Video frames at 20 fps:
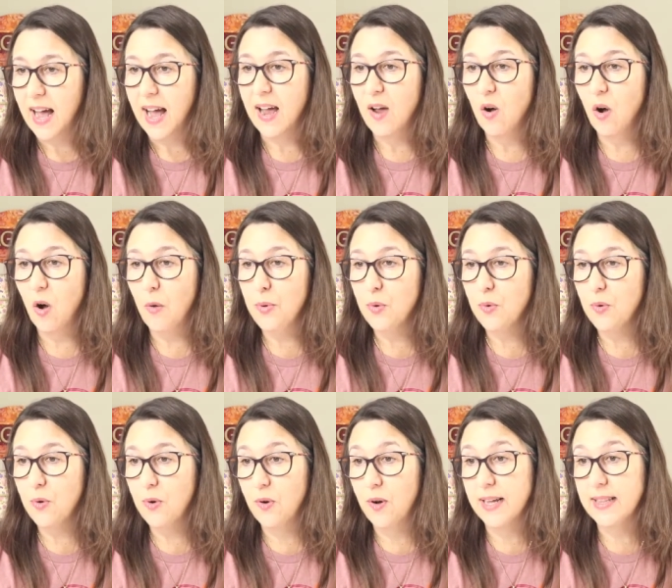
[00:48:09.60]
I hope
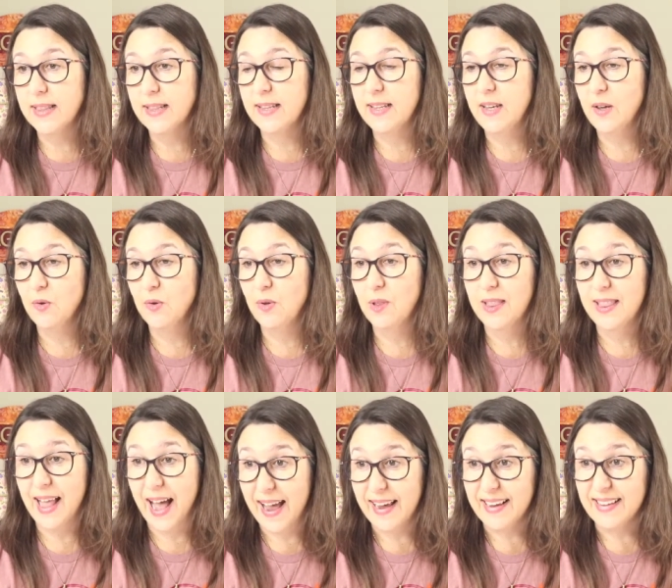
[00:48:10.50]
you uh, you
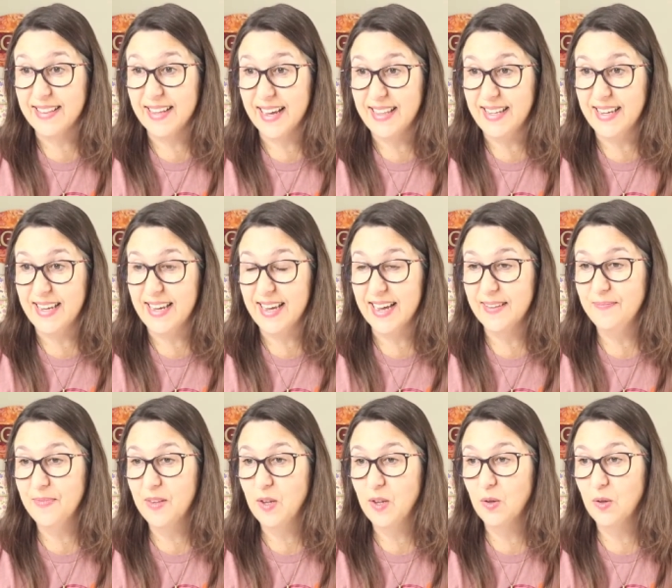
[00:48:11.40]
like the idea.